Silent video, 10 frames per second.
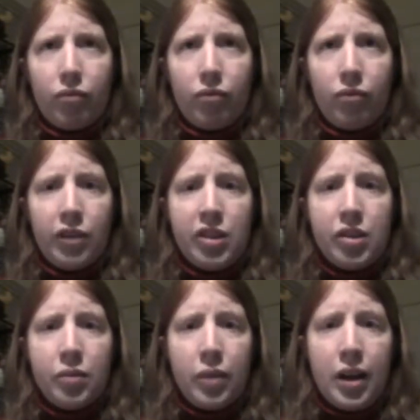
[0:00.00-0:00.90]

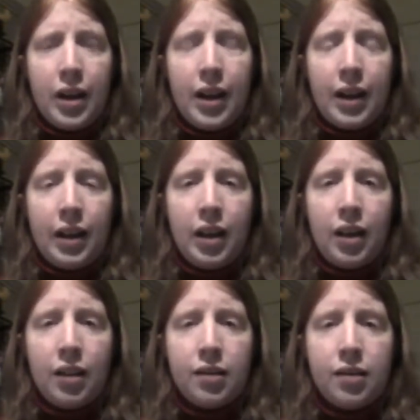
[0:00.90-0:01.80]
I
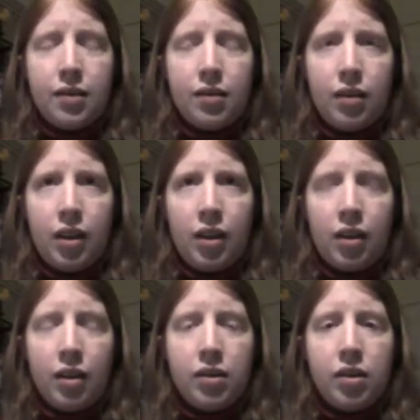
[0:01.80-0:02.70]
can't
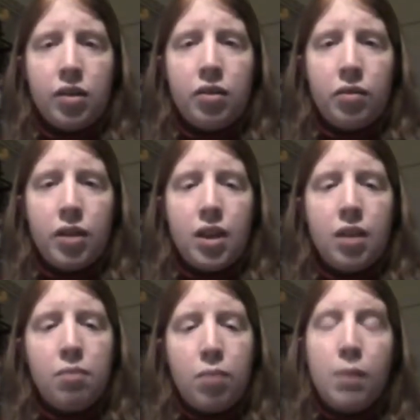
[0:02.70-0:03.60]
continue
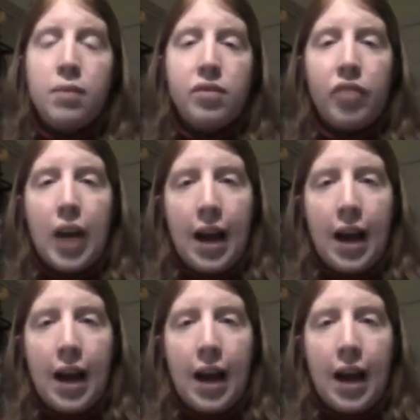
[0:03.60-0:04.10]
the Bubbles for